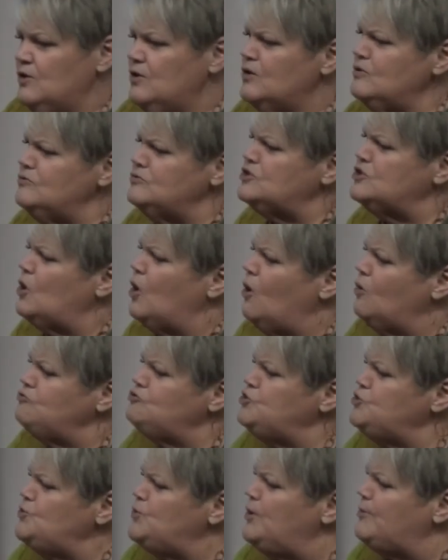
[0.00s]
Who
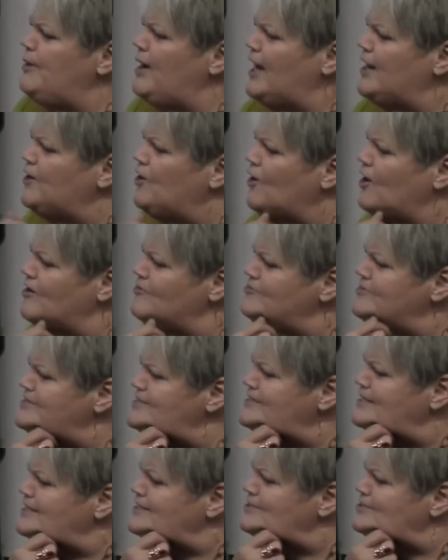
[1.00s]
told you about
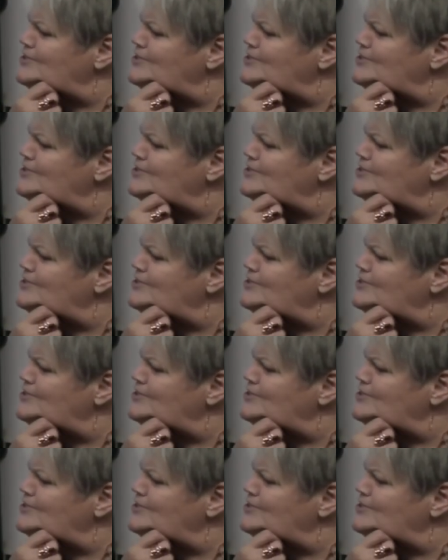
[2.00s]
harvesting